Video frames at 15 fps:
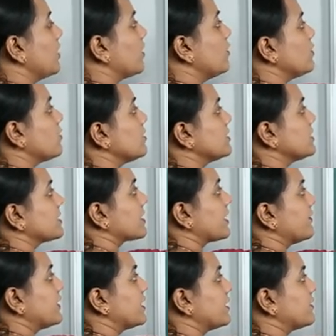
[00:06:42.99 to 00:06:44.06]
Glucose is
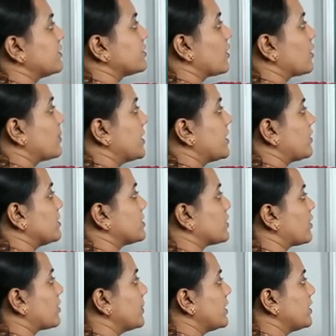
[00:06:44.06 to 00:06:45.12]
converted to sorbitol.
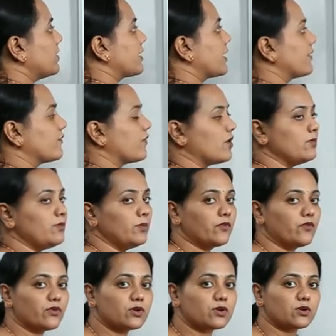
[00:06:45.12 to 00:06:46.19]
Sorbitol can form
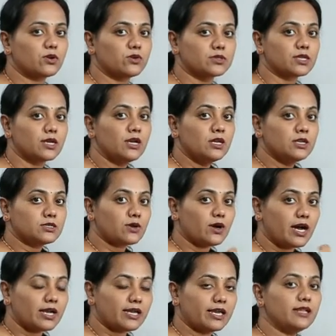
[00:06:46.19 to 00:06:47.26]
fructose.
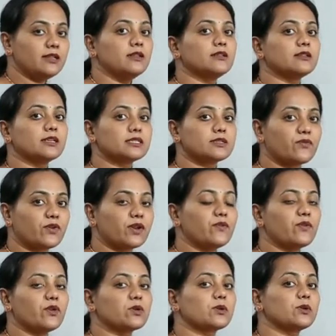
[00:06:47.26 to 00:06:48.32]
So again, this free
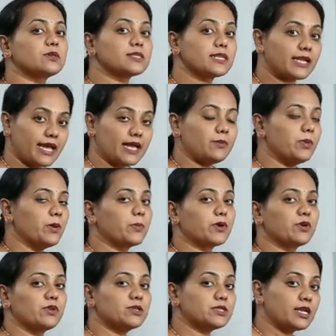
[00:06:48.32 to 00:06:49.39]
fructose can be
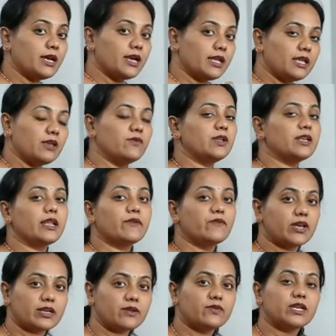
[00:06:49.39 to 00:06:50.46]
produced even
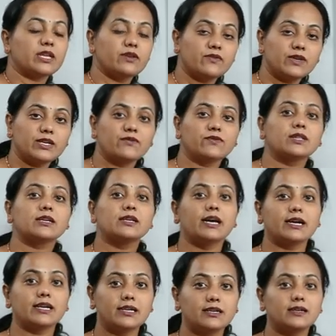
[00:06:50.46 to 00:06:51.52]
if the
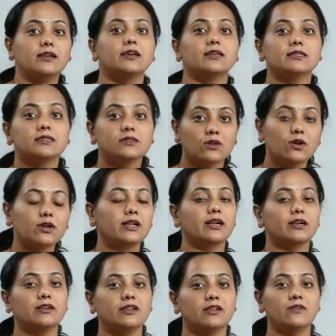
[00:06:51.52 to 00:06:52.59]
diet does not
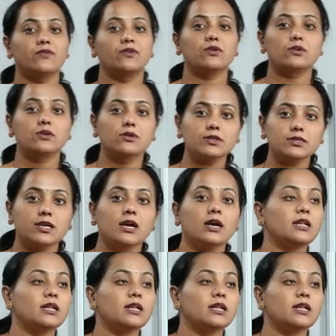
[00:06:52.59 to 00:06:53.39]
contain fructose.